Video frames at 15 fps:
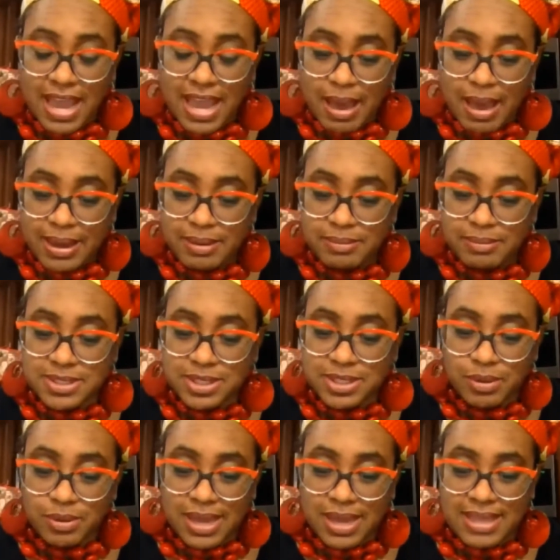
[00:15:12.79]
I am so
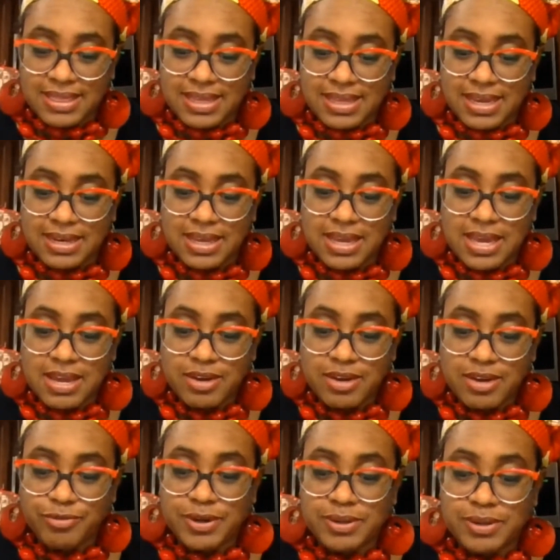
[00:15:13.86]
glad that
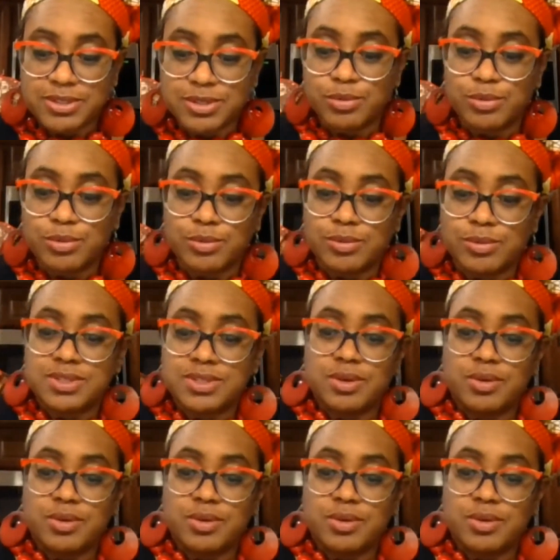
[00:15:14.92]
freedom schools